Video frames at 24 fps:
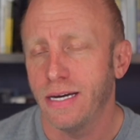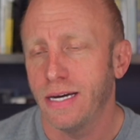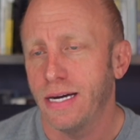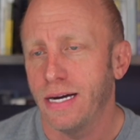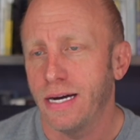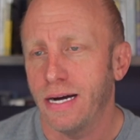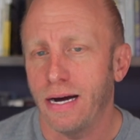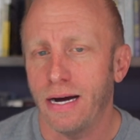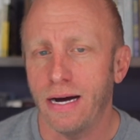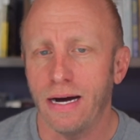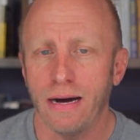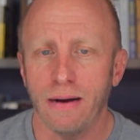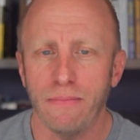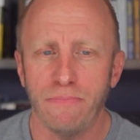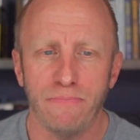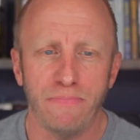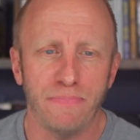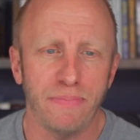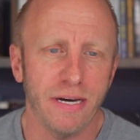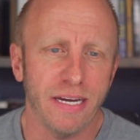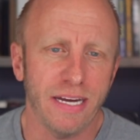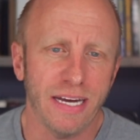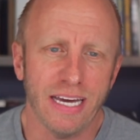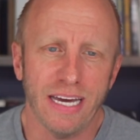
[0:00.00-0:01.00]

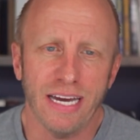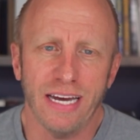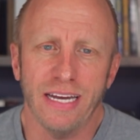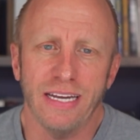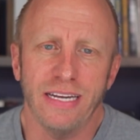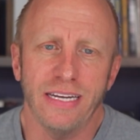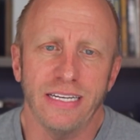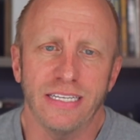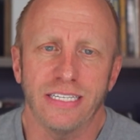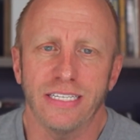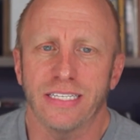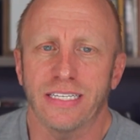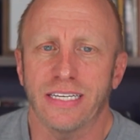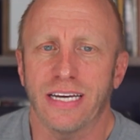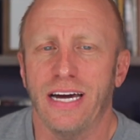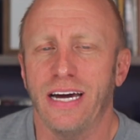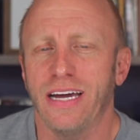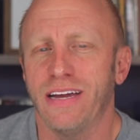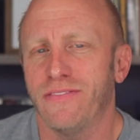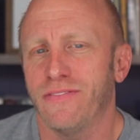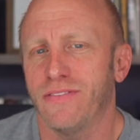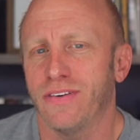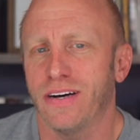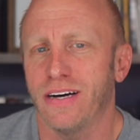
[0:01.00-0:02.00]
But again, just kind
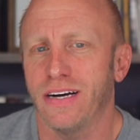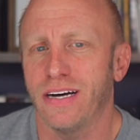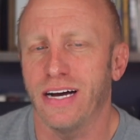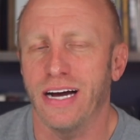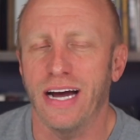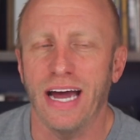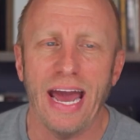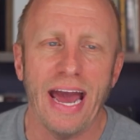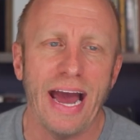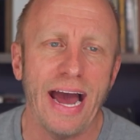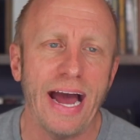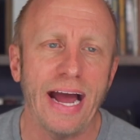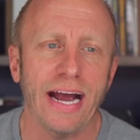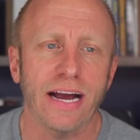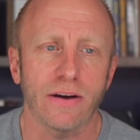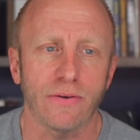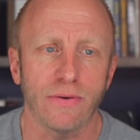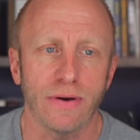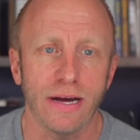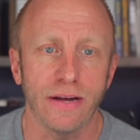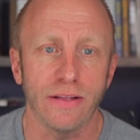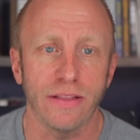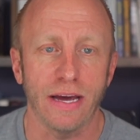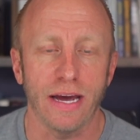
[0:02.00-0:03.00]
of a hack
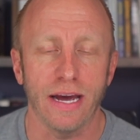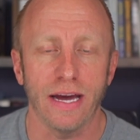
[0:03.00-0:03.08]
around that.